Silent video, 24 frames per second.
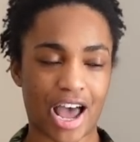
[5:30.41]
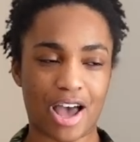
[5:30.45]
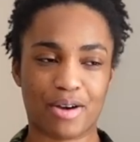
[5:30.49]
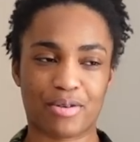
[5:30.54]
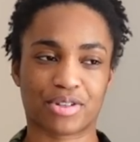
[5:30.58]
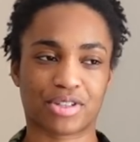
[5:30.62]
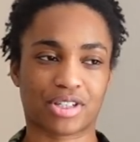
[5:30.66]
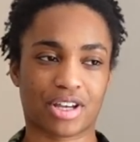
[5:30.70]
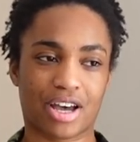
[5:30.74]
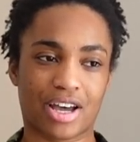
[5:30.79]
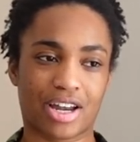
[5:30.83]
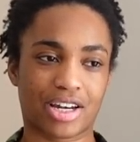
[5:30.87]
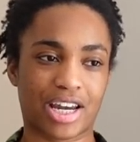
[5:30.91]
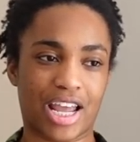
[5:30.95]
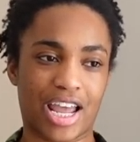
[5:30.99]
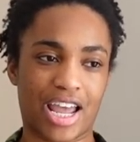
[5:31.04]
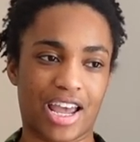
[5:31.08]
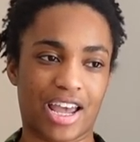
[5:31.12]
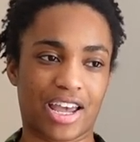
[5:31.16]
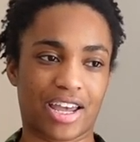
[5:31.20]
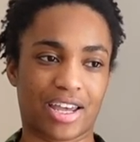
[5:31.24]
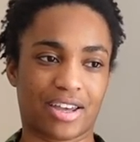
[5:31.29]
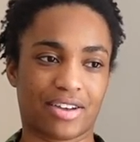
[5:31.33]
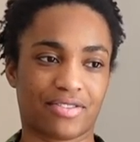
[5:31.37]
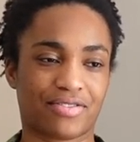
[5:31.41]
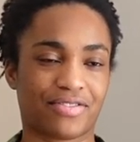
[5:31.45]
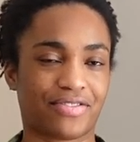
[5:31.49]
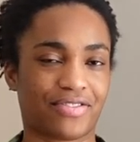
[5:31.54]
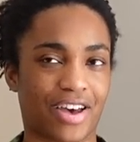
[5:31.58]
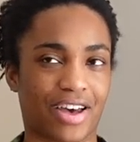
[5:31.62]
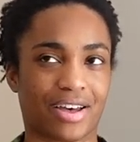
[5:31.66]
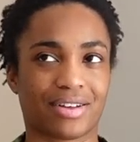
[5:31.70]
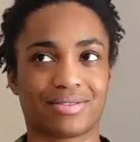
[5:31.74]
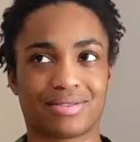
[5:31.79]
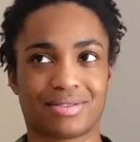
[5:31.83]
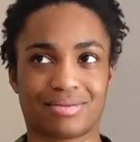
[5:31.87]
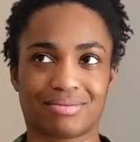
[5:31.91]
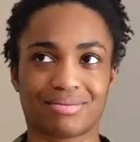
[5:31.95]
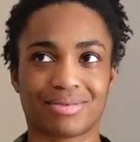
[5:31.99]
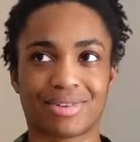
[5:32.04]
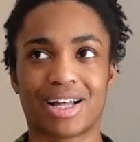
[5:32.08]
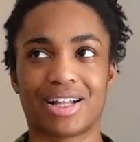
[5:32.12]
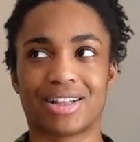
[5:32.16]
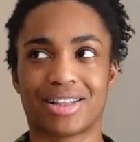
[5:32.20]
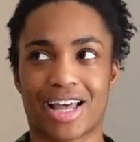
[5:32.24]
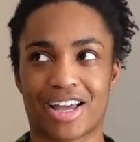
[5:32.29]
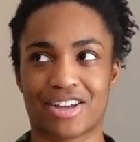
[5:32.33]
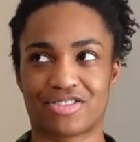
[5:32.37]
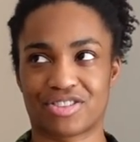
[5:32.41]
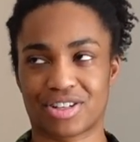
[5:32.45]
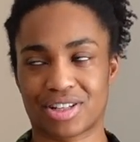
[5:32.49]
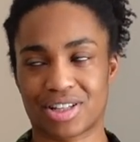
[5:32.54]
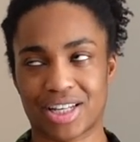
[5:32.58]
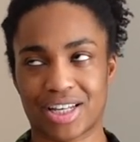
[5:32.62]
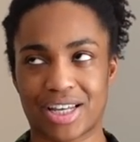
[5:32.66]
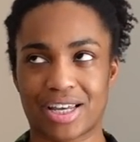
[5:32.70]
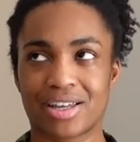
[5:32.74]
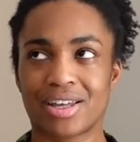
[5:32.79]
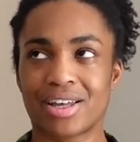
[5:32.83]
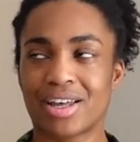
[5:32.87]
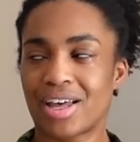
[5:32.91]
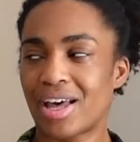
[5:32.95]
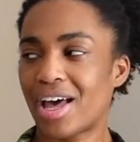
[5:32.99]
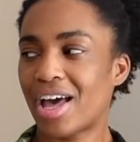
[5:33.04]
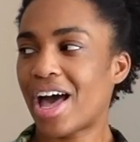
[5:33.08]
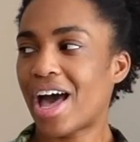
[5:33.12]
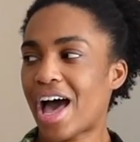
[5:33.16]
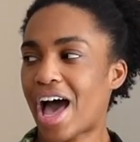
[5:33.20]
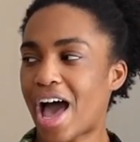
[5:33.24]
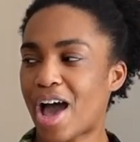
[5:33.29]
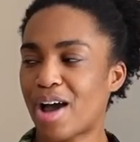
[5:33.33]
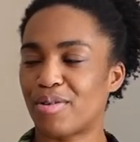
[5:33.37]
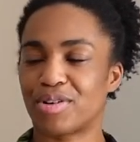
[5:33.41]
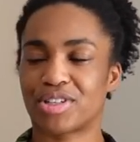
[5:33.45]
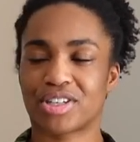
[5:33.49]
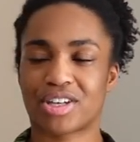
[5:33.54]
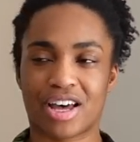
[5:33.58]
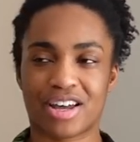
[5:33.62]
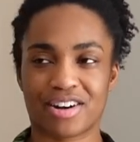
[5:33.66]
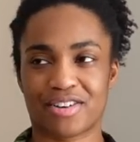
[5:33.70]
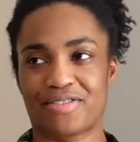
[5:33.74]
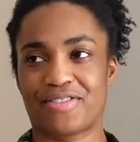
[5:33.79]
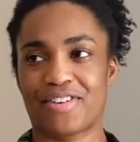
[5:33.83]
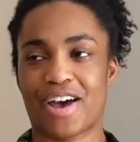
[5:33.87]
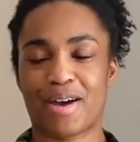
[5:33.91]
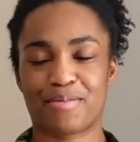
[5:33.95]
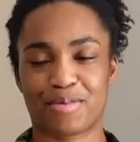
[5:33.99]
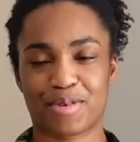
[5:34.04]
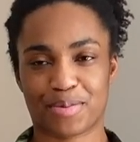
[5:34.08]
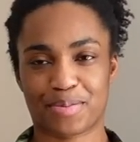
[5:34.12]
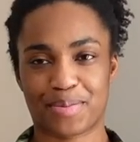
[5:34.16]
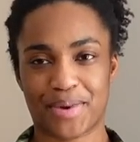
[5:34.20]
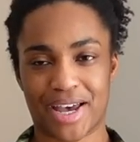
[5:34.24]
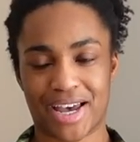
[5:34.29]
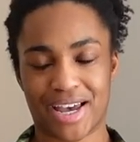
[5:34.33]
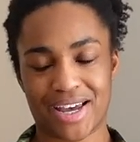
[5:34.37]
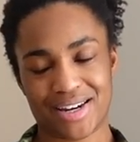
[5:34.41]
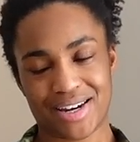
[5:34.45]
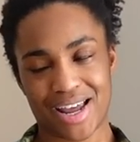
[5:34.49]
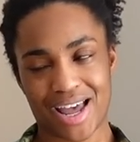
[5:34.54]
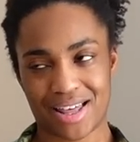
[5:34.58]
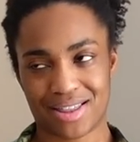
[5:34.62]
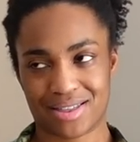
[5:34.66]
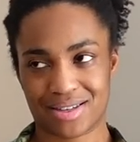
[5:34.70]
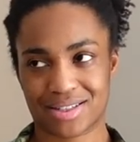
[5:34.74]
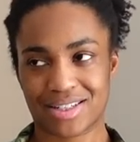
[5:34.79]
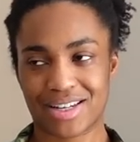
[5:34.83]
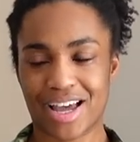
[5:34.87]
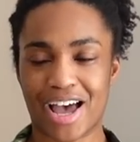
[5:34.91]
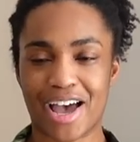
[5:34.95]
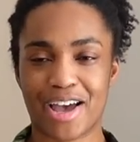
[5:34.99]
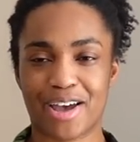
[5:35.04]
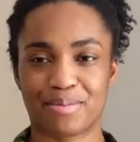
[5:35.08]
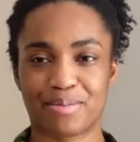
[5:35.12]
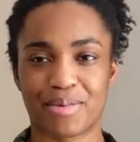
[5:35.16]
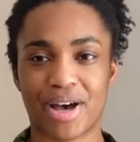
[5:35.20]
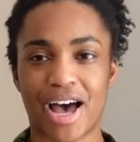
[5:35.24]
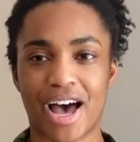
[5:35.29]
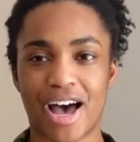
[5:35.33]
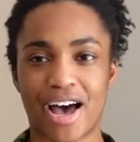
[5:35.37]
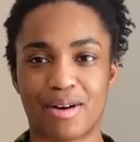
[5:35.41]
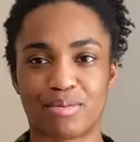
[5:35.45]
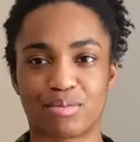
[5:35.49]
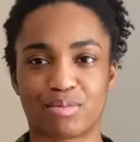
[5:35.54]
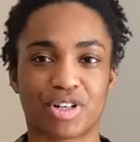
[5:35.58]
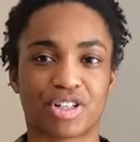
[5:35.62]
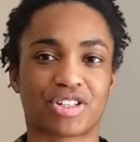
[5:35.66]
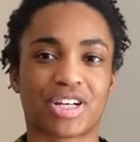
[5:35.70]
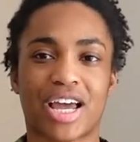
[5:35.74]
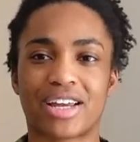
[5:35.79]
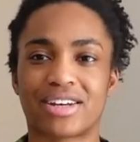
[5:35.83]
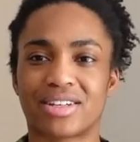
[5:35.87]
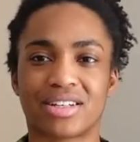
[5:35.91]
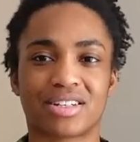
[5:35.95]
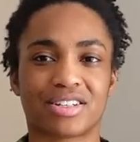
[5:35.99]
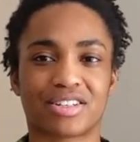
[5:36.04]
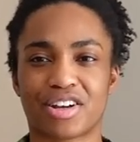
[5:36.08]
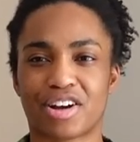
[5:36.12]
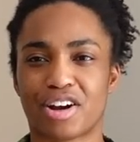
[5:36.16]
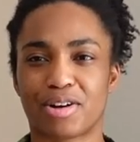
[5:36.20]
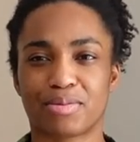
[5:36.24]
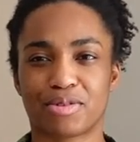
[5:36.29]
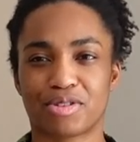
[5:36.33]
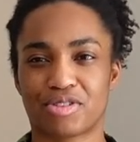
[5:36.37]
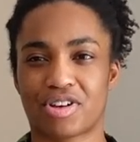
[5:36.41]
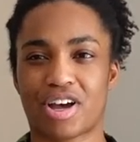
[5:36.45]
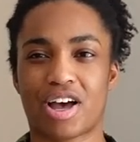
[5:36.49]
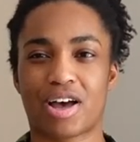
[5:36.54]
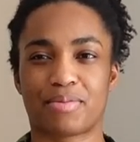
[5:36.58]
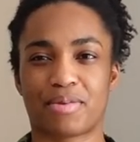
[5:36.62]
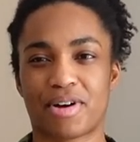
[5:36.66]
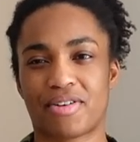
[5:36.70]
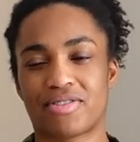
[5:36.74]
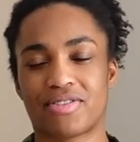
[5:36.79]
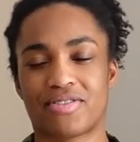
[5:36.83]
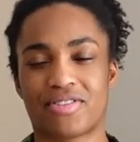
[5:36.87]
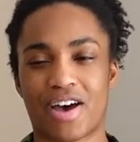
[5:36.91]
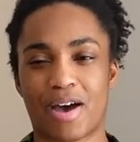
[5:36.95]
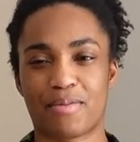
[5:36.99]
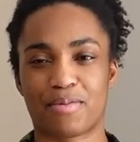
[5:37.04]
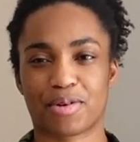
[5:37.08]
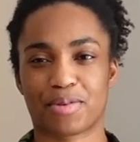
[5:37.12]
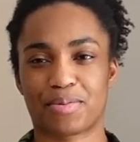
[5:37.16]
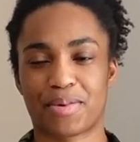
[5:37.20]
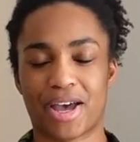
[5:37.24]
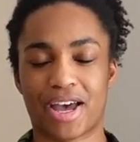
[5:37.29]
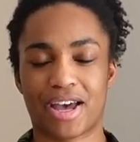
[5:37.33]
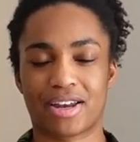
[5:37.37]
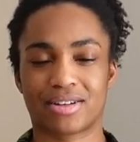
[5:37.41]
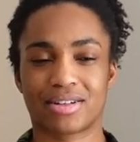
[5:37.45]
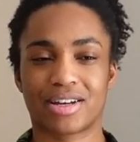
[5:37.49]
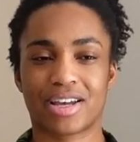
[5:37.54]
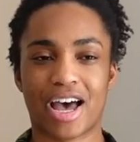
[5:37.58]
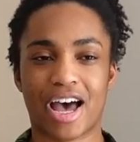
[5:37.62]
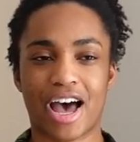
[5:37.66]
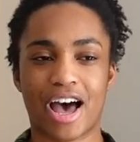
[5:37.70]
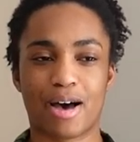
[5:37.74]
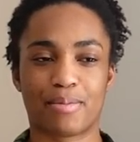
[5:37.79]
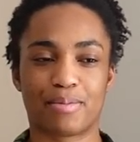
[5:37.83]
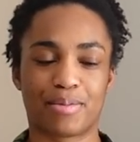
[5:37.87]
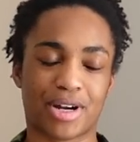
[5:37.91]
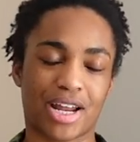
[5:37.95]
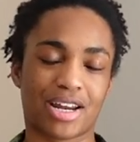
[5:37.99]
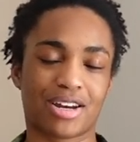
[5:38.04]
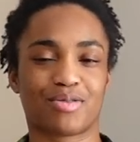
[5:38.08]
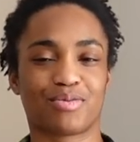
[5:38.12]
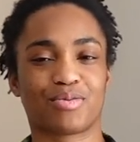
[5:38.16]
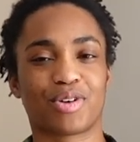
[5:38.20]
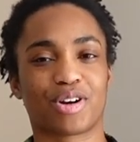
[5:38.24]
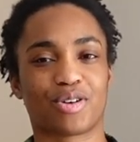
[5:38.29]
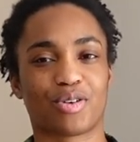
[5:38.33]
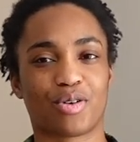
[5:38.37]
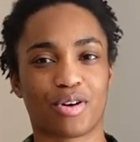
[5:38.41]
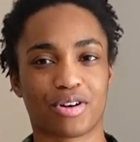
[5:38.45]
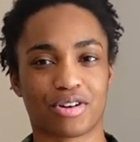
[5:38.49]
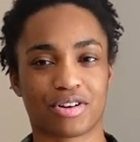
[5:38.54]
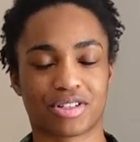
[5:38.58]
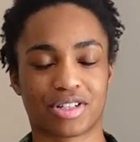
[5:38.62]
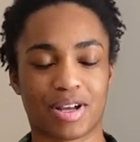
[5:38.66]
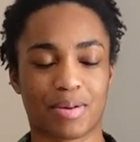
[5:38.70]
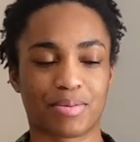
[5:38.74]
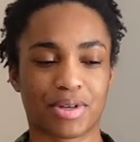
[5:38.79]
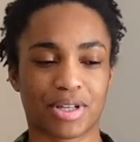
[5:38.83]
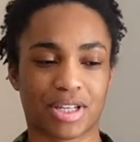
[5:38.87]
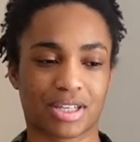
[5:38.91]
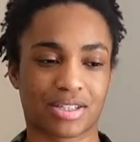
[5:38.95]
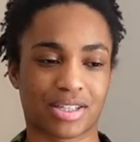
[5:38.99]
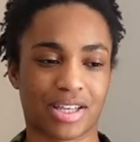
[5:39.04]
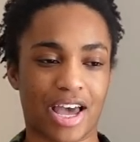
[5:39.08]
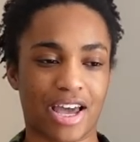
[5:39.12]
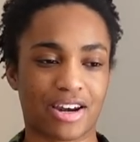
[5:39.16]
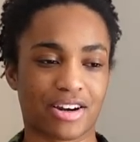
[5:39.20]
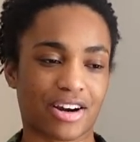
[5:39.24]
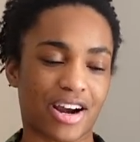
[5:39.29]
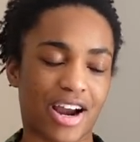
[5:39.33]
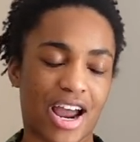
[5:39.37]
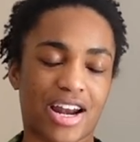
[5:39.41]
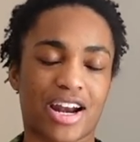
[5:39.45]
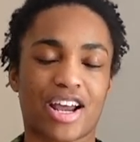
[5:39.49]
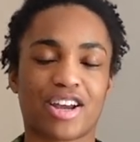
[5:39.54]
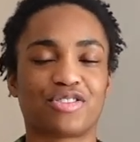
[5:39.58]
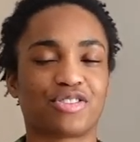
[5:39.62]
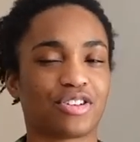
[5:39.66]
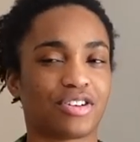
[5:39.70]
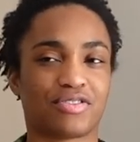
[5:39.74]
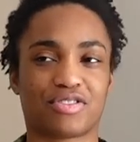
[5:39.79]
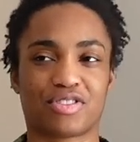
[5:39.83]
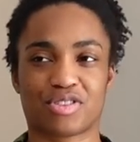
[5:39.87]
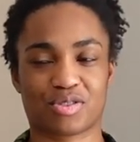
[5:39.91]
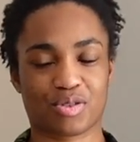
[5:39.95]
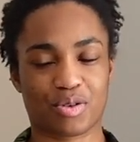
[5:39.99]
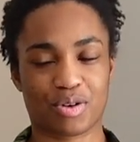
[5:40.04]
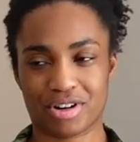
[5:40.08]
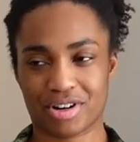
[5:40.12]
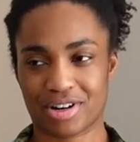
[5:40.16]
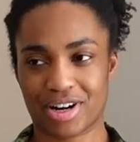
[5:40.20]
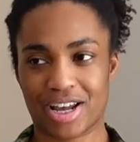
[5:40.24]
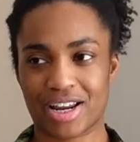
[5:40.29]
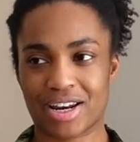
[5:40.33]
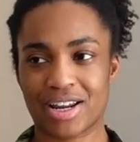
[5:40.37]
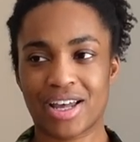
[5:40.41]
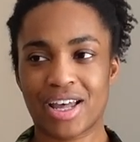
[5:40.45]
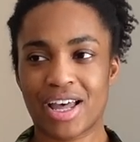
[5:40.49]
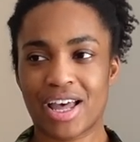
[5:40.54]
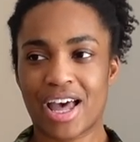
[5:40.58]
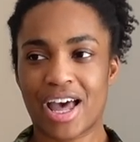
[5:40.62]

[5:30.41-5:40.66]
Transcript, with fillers: I was on a, allegedly, I was on a fabric ban at the time, um, which I did a terrible job of the fabric ban, um, but I didn't want to order something designer, and I should have just ordered it,